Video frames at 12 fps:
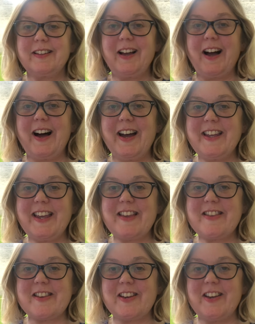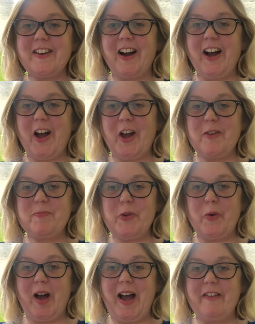Hi Year 2, I hope
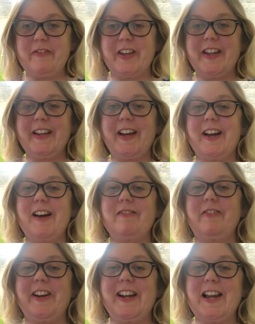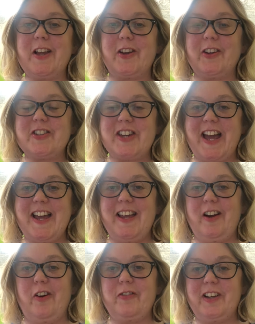you are having a really good day
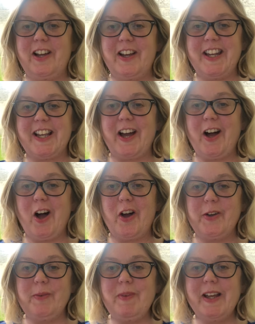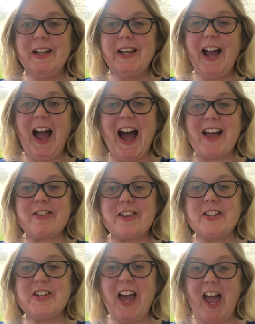of learning at home. And
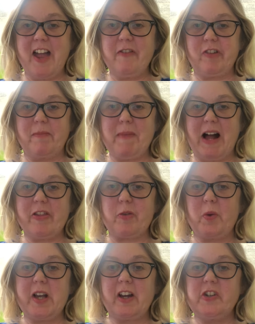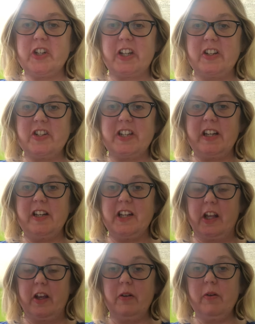today for maths, we're going to
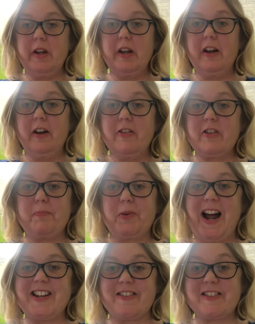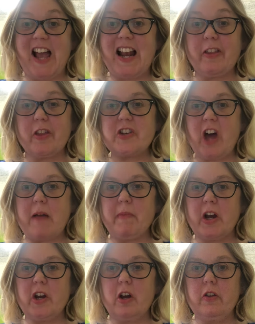continue to practice telling the time.
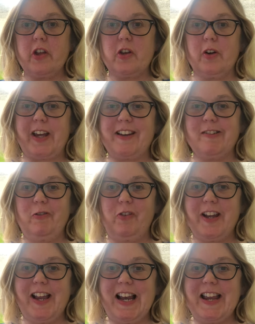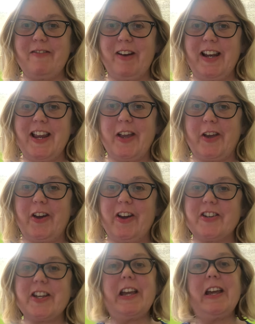I know that you're getting really
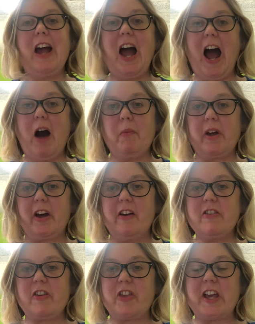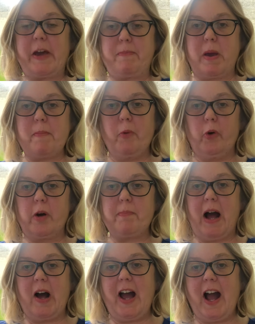good. And we're going to think a bit more
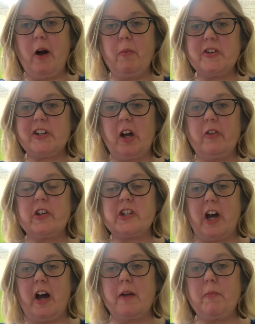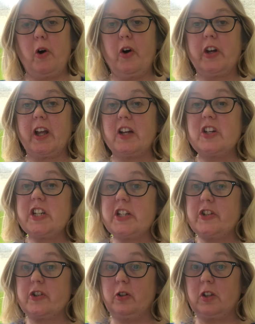about how we tell the time on a
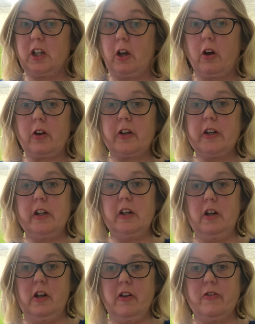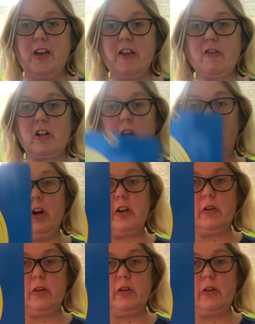digital clock. This clock